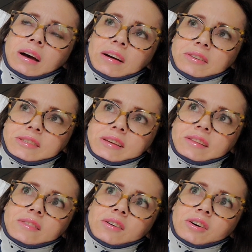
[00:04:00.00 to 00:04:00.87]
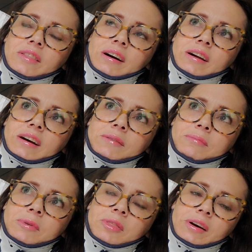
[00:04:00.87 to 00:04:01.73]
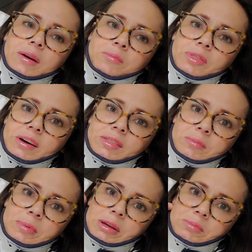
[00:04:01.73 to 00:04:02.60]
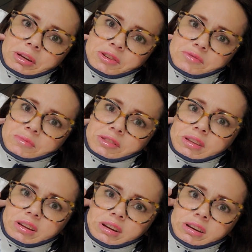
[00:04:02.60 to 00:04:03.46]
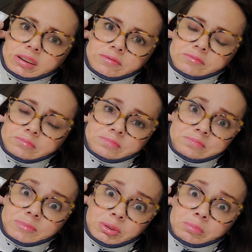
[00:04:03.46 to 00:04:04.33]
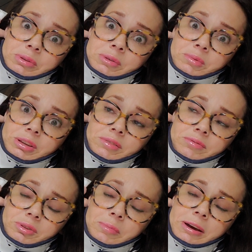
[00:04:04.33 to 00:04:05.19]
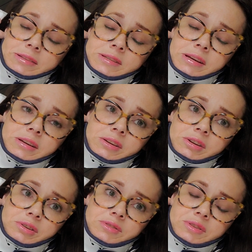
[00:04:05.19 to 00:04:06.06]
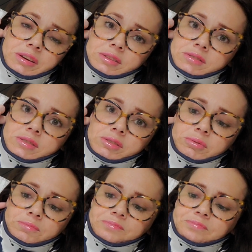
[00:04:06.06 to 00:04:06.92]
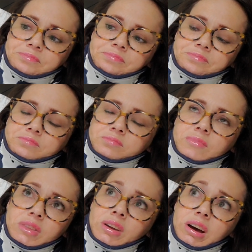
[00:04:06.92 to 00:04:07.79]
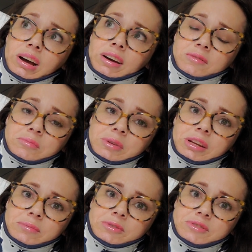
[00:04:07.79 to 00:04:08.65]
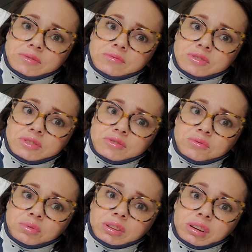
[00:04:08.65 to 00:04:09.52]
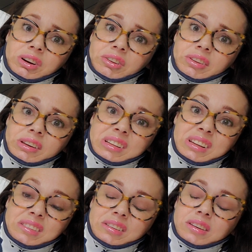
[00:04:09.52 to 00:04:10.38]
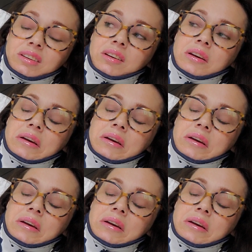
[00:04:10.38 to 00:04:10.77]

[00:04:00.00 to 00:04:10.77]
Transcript: Having said all that, I'm I'm without the pain management that I have, you know, been with for the past eight years, and so I haven't been able to to do really hardly anything.